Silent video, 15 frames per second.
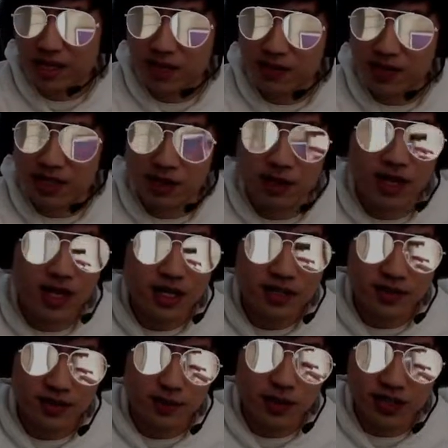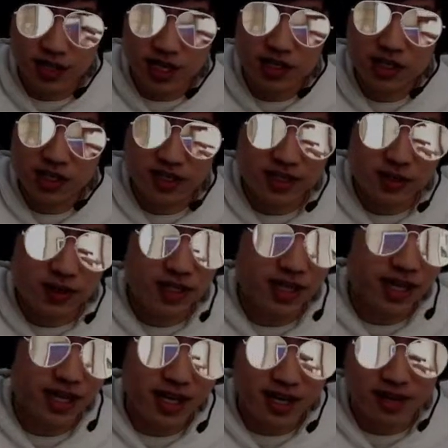up here. So potentially you could
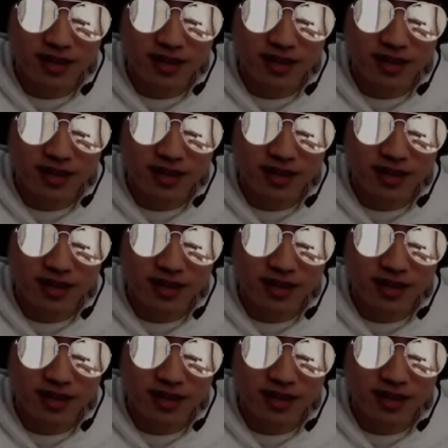hit,